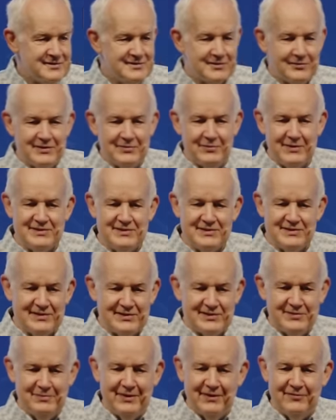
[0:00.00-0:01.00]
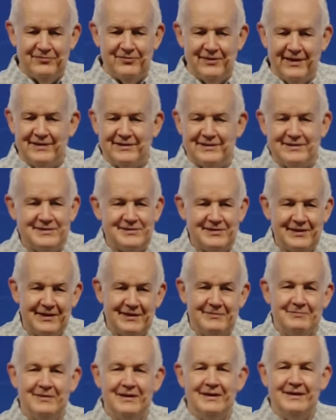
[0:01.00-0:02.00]
so it wasn't such a big flight this
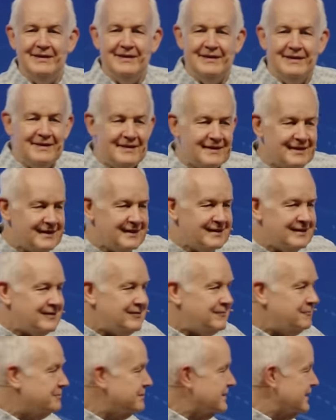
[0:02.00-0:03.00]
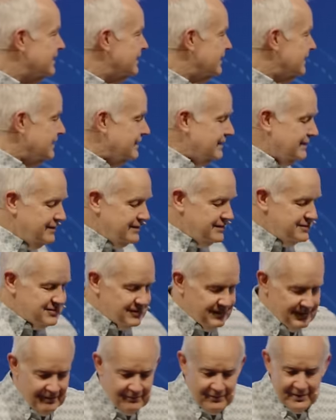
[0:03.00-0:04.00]
time. Um, so
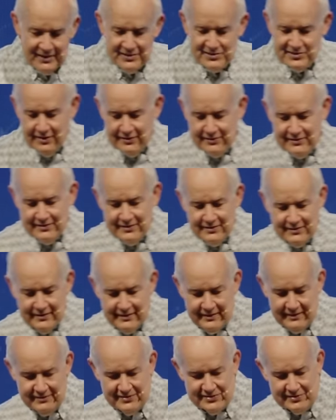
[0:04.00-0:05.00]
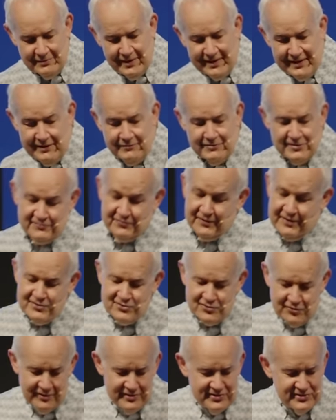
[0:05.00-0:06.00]
I want to talk, so my name is Fred
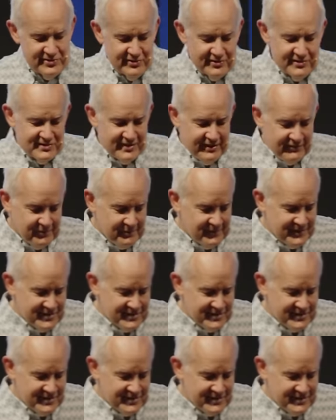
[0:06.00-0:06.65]
George, as you can see from the